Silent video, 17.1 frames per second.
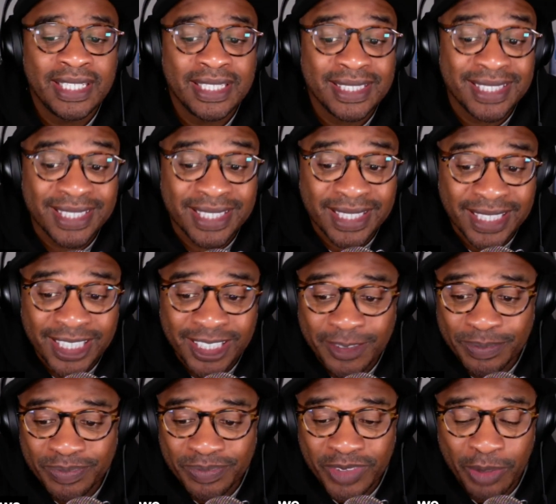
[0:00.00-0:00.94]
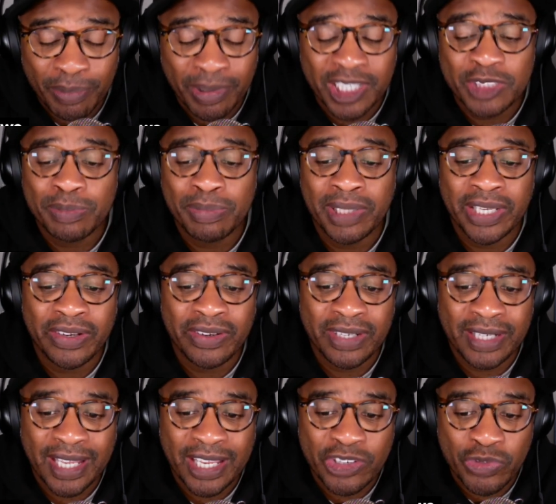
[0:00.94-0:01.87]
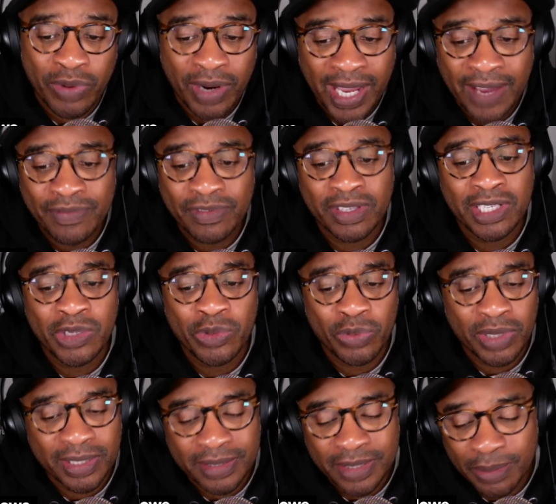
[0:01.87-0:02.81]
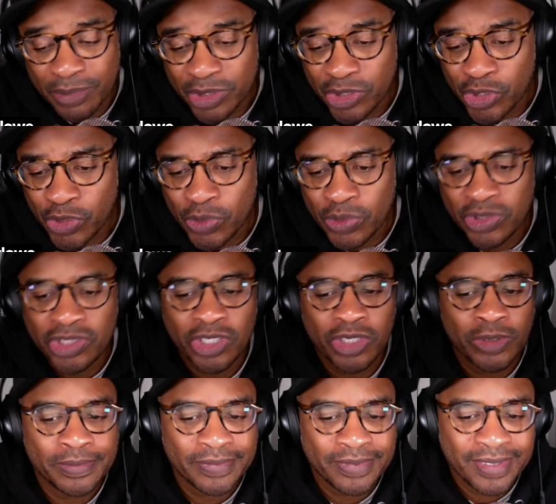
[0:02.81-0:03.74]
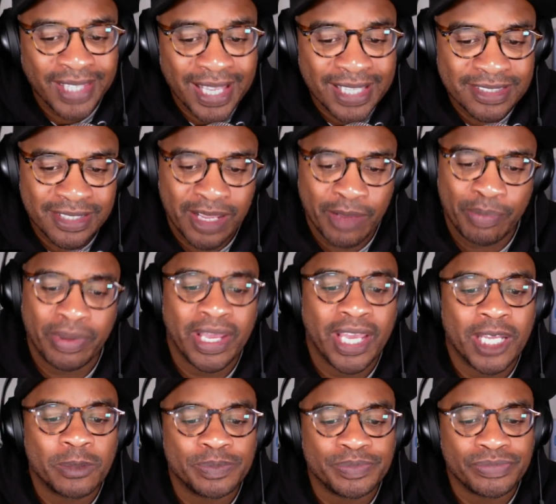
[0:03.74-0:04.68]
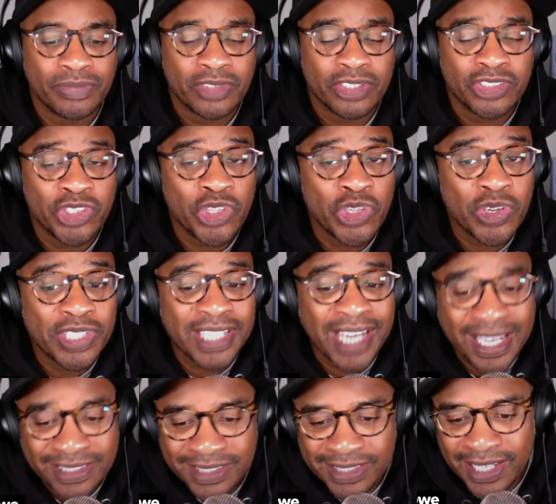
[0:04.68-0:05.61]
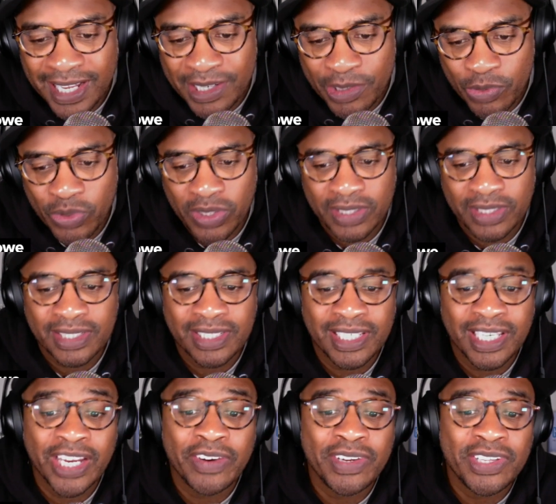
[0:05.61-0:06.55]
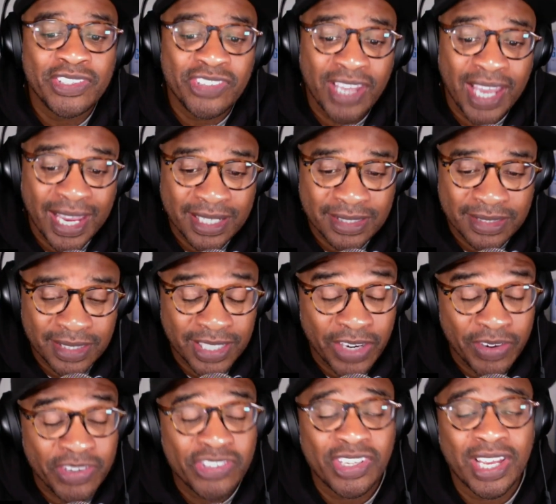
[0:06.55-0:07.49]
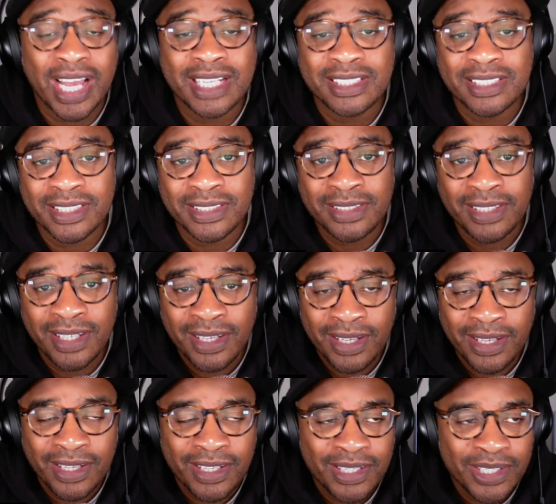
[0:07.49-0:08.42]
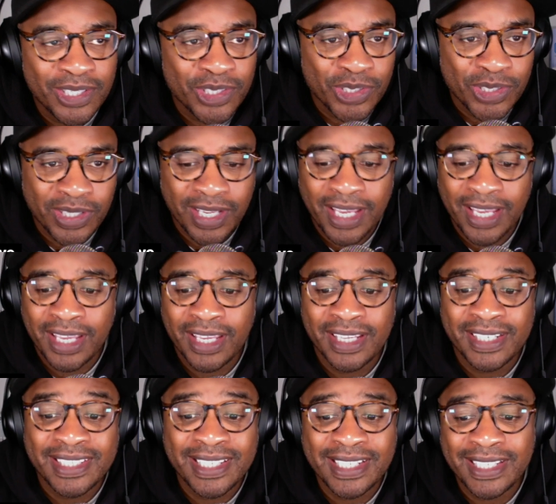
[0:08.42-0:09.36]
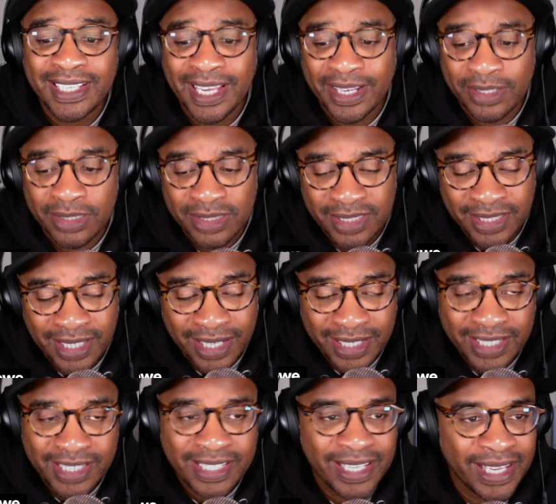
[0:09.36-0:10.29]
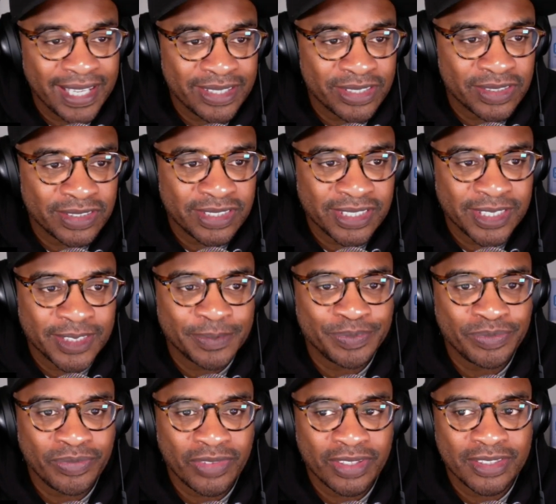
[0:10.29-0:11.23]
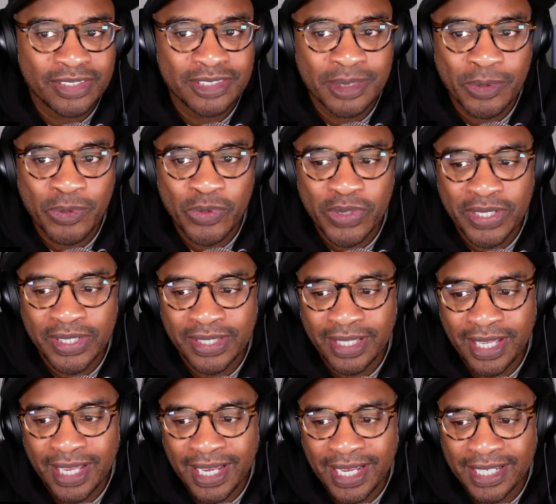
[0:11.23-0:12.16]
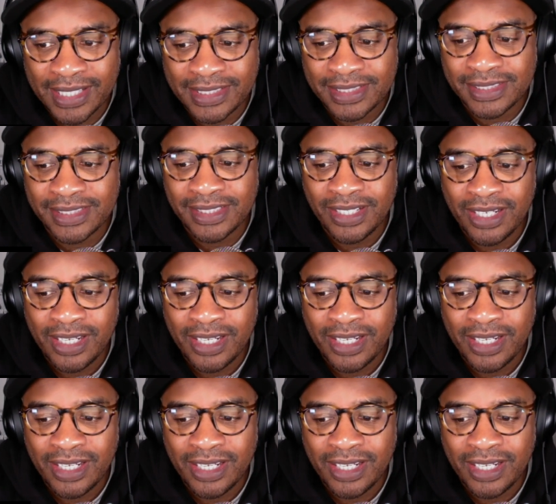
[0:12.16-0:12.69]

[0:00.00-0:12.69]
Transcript: the best player in that draft, and he went number 2. So that's not bad. So you go to 1991, Larry Johnson and Kenny Anderson. Now, Kenny Anderson is someone that